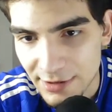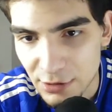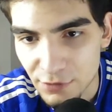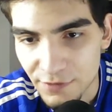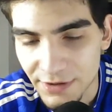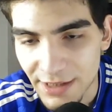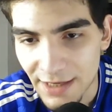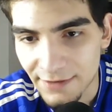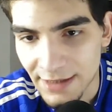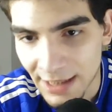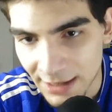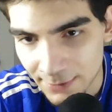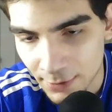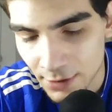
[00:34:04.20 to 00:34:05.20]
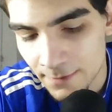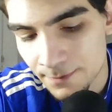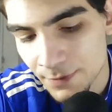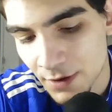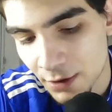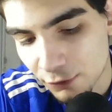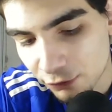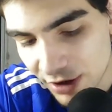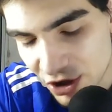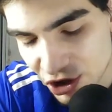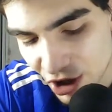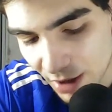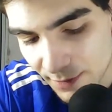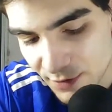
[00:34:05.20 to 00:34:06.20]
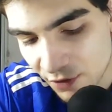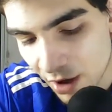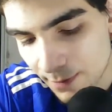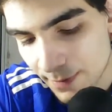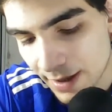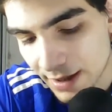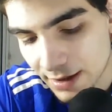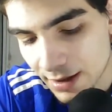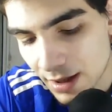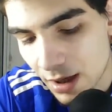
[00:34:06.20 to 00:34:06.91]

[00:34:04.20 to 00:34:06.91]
Silva and David Alaba. Reece James right back.